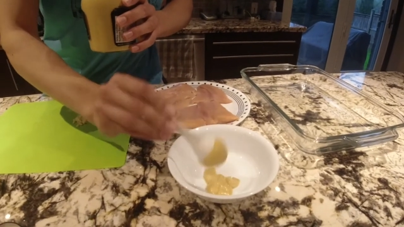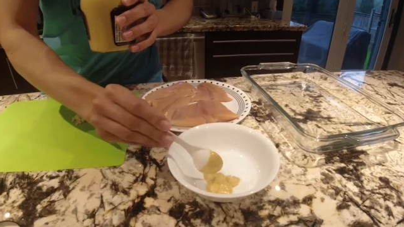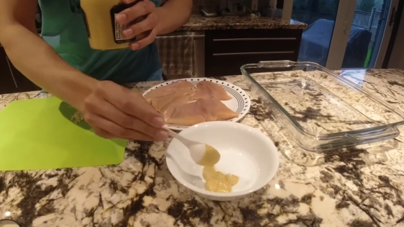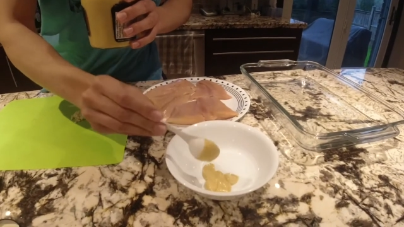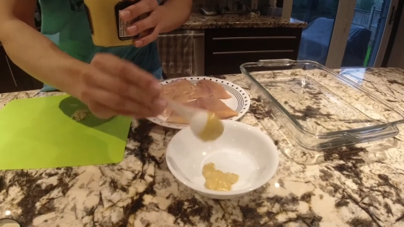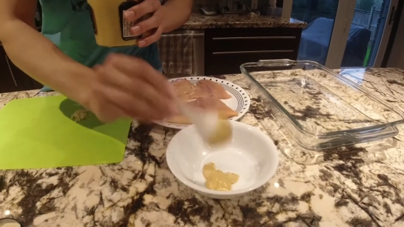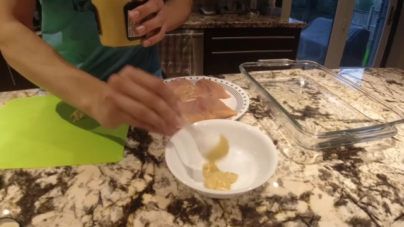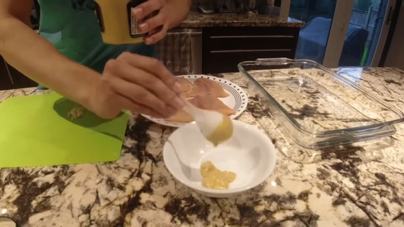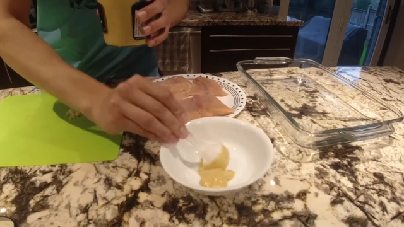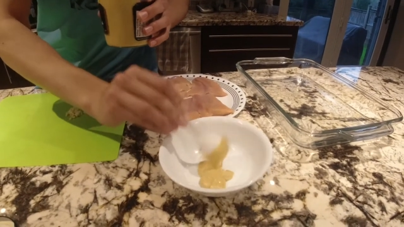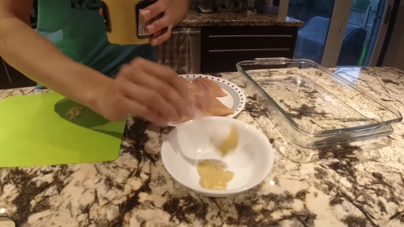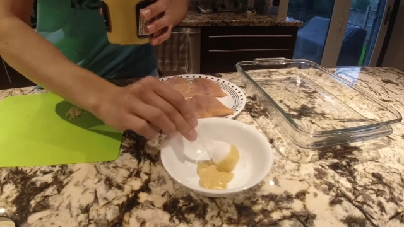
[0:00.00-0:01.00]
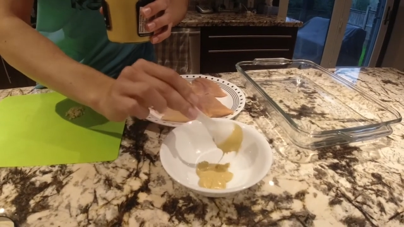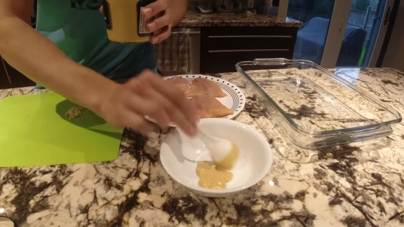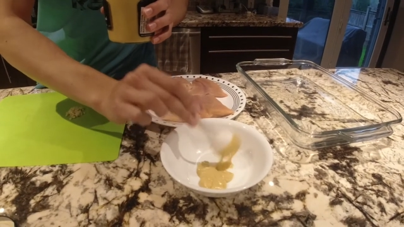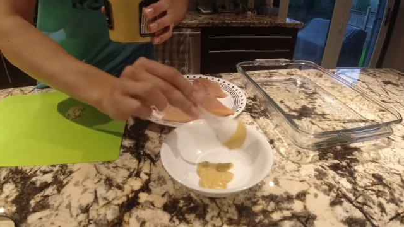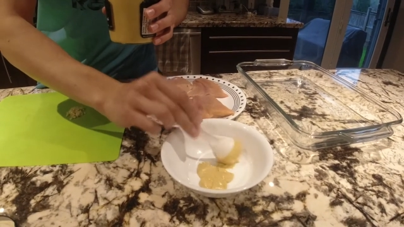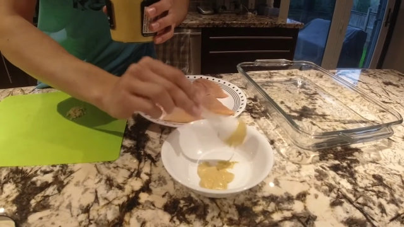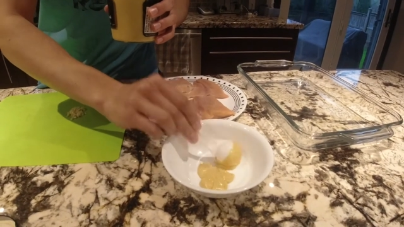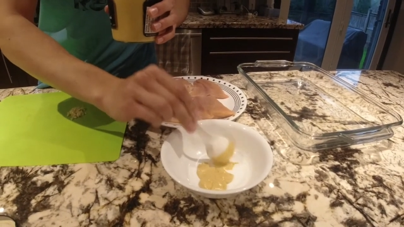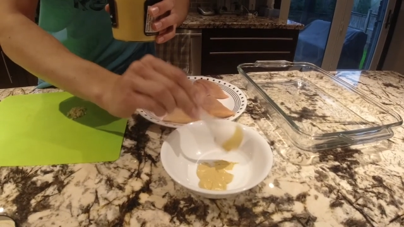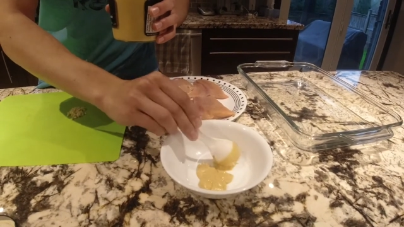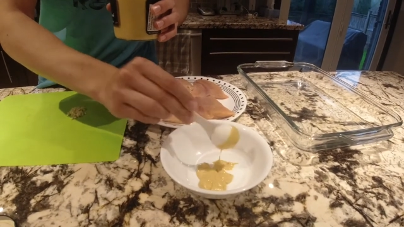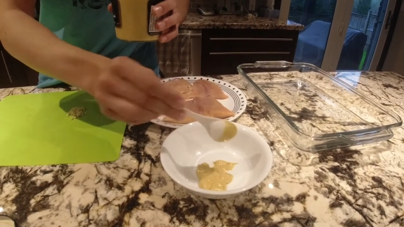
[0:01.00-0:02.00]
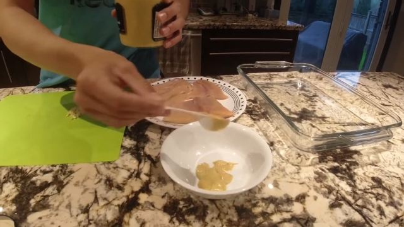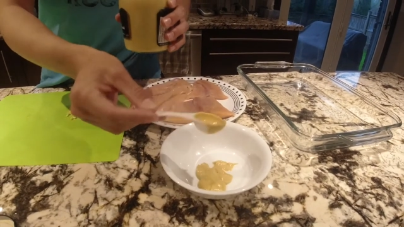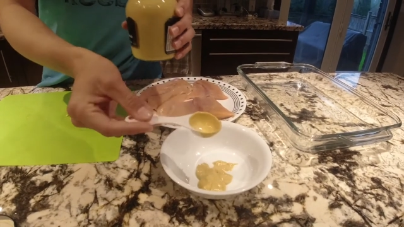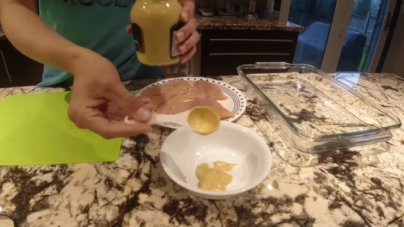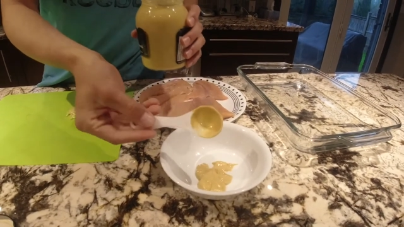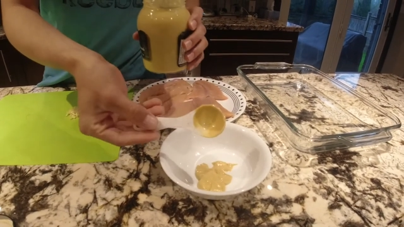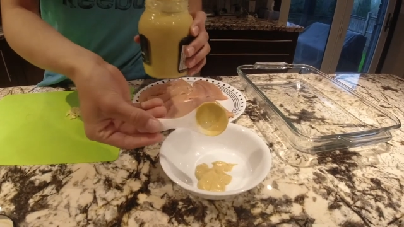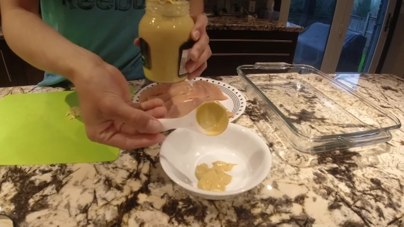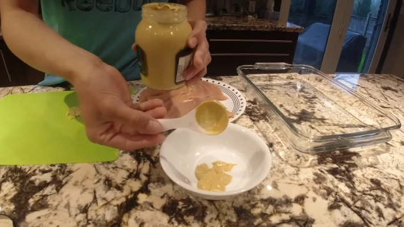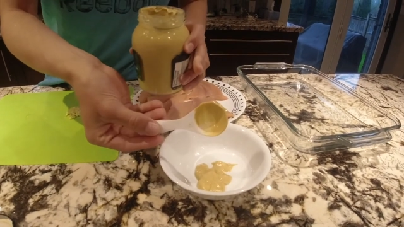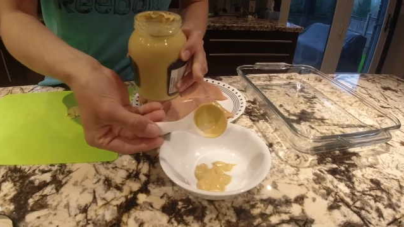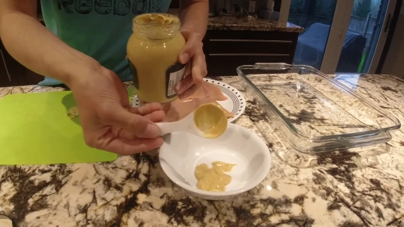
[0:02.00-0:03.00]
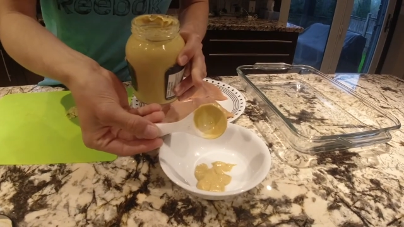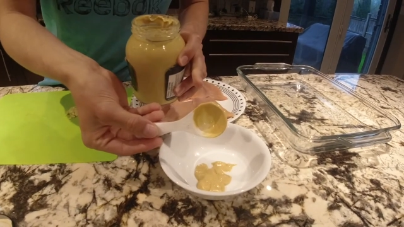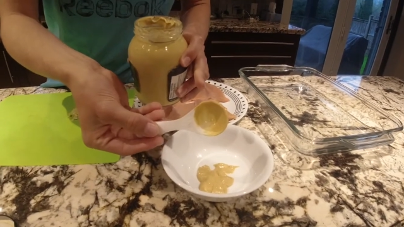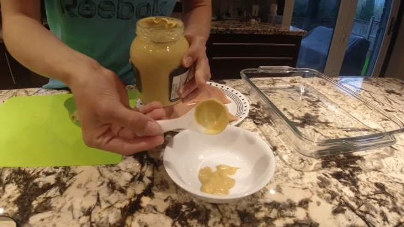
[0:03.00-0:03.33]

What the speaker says: [unreadable: no face in view]